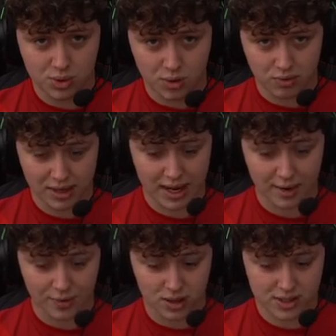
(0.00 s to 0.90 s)
don't really
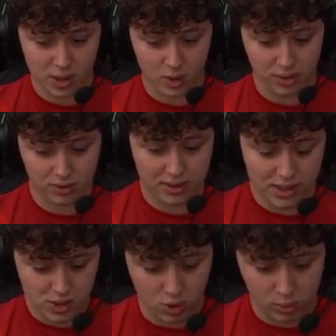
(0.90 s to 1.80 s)
have to sit on
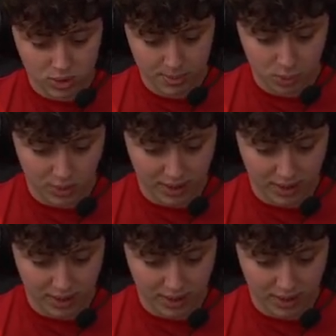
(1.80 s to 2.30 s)
these normal typical